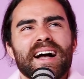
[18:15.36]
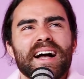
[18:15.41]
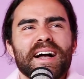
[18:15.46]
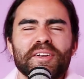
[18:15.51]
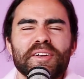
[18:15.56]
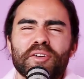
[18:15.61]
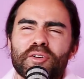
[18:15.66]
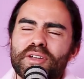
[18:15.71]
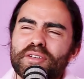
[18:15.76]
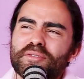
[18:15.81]

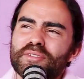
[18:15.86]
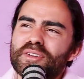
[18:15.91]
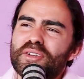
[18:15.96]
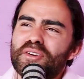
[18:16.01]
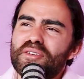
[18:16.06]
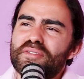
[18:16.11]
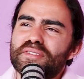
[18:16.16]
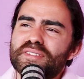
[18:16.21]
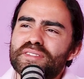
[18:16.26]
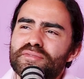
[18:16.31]
I don't even
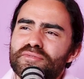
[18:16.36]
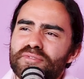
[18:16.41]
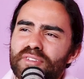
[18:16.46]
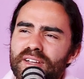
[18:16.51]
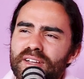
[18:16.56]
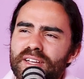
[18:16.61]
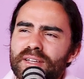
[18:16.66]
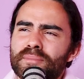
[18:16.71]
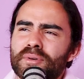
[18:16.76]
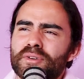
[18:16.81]
know if it's
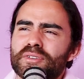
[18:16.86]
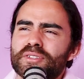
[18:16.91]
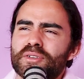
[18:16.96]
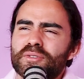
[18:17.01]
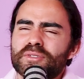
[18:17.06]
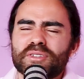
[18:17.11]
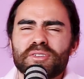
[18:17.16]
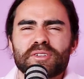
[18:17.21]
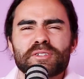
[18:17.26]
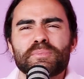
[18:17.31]
funny because it
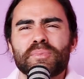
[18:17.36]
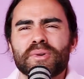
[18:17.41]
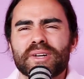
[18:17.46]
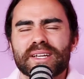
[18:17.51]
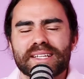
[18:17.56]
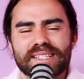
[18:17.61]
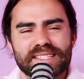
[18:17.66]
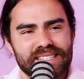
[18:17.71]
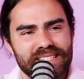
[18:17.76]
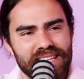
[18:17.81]
also looks
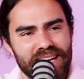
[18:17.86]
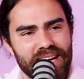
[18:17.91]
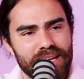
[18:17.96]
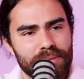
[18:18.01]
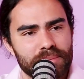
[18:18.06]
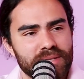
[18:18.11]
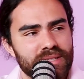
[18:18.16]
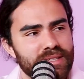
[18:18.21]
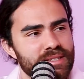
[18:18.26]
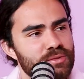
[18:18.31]
pretty
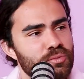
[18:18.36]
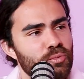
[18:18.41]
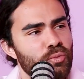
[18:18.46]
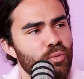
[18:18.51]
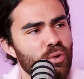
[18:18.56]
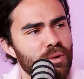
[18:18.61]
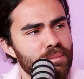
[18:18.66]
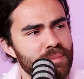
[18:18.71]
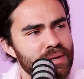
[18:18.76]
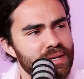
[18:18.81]
sad, but this
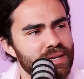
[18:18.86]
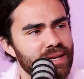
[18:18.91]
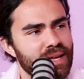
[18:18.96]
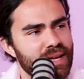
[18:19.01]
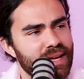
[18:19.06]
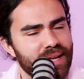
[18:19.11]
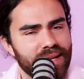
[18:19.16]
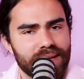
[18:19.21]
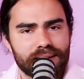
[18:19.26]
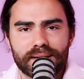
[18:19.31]
woman
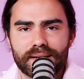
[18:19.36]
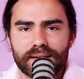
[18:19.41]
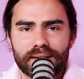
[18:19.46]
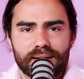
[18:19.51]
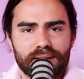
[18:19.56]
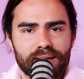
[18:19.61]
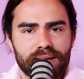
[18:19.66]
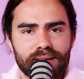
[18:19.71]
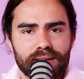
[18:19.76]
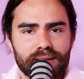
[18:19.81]

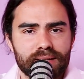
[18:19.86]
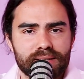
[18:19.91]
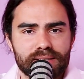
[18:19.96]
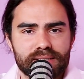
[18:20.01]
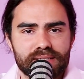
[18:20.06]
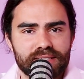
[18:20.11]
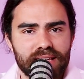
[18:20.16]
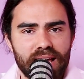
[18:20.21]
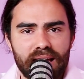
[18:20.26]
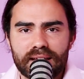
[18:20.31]
in
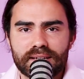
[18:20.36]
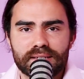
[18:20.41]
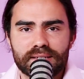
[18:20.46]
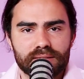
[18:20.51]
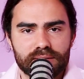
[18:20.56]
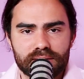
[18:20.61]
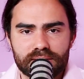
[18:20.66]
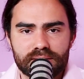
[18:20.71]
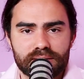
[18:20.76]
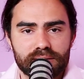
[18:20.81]

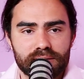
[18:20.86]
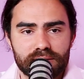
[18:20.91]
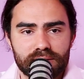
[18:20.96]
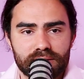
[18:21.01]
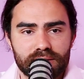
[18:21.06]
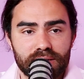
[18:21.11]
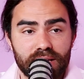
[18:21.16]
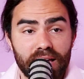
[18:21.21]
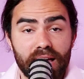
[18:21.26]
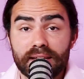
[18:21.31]
sandals
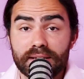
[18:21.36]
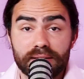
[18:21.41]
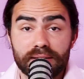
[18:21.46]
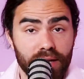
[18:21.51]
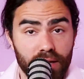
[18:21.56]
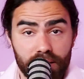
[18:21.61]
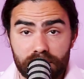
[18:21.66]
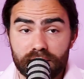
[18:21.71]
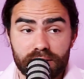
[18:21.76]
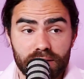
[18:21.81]
and
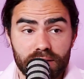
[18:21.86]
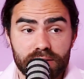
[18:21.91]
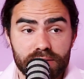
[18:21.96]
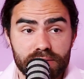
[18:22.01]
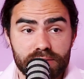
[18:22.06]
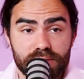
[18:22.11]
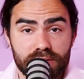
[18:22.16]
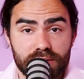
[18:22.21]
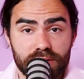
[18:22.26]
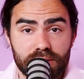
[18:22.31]
nothing
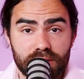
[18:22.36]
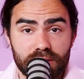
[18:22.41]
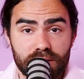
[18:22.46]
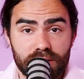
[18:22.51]
else.